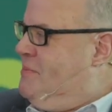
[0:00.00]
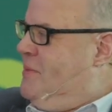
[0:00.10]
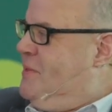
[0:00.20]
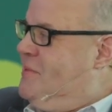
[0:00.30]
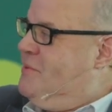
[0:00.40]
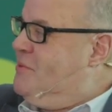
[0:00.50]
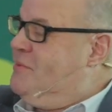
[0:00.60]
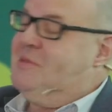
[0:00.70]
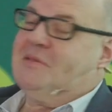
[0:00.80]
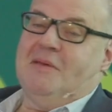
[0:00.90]
because it was
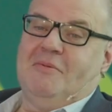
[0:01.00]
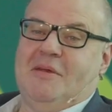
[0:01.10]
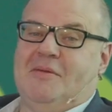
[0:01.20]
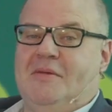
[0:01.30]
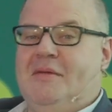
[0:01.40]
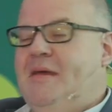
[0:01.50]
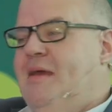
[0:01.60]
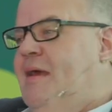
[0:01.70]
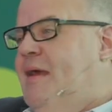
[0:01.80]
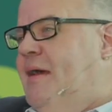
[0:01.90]
always the same question.
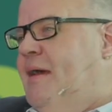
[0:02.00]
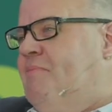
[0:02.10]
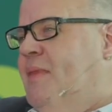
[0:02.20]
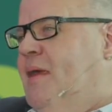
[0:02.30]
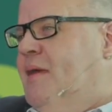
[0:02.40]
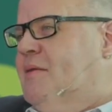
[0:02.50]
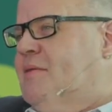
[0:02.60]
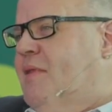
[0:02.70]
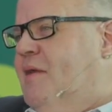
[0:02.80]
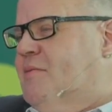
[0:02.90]

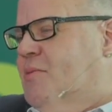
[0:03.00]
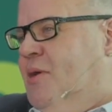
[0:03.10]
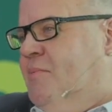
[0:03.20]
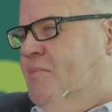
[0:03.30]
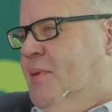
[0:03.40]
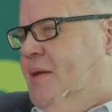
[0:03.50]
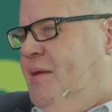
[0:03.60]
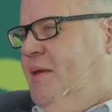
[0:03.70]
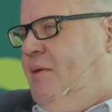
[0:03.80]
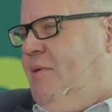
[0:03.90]
So that's one. But
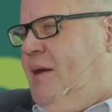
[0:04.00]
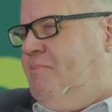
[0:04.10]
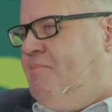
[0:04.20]
you